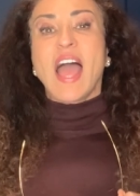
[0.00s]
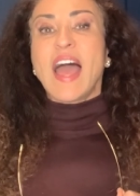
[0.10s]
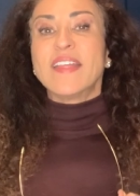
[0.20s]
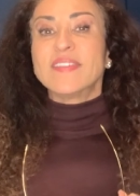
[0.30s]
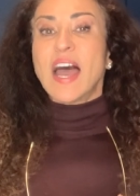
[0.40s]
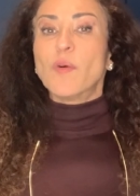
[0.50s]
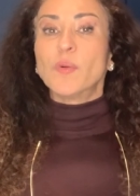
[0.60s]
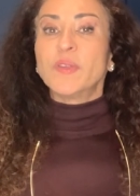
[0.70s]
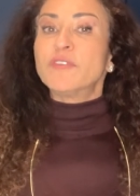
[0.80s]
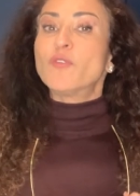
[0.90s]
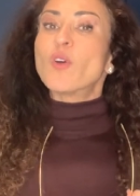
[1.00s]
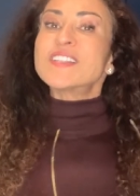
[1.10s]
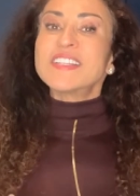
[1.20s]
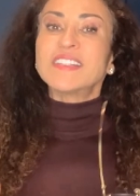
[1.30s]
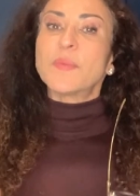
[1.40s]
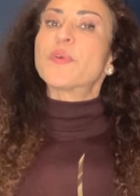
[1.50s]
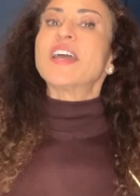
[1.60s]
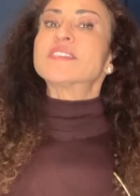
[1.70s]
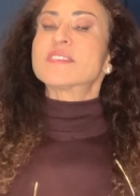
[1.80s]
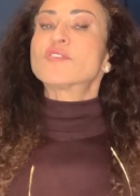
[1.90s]
and that will be forcing the
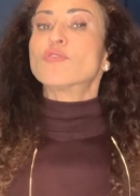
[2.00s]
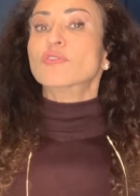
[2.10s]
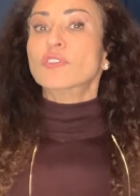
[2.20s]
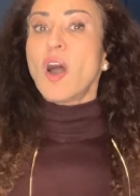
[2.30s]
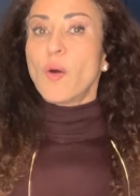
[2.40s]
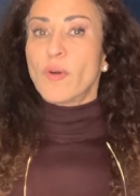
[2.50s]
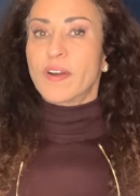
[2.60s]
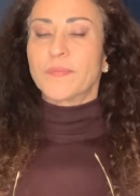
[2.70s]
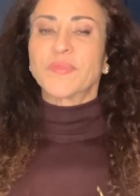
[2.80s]
prices to lower.